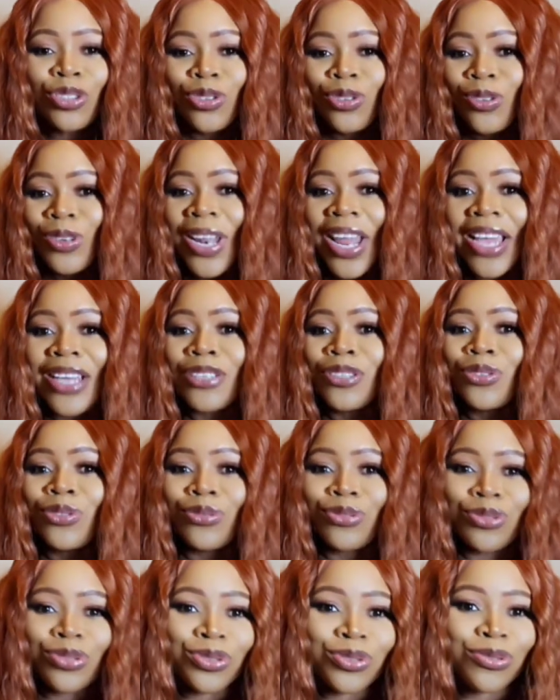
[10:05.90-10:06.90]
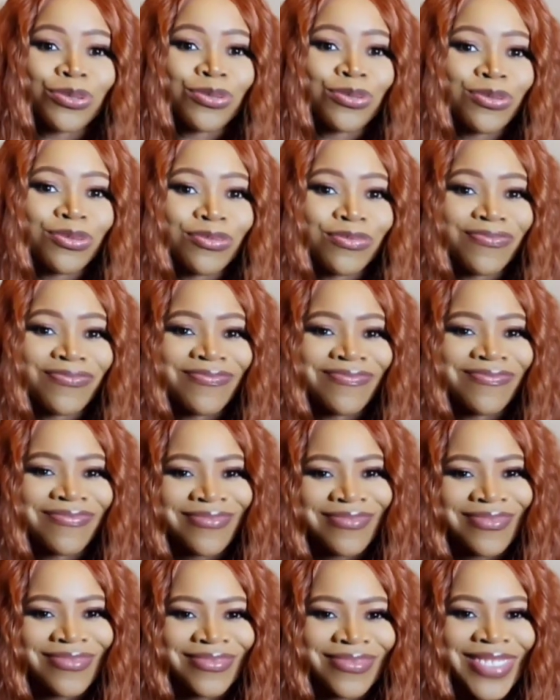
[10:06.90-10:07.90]
Do you like to chew?
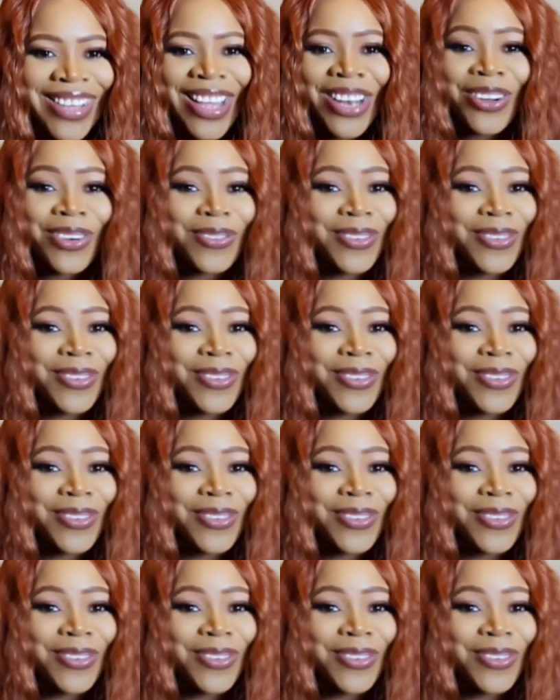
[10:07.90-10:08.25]
I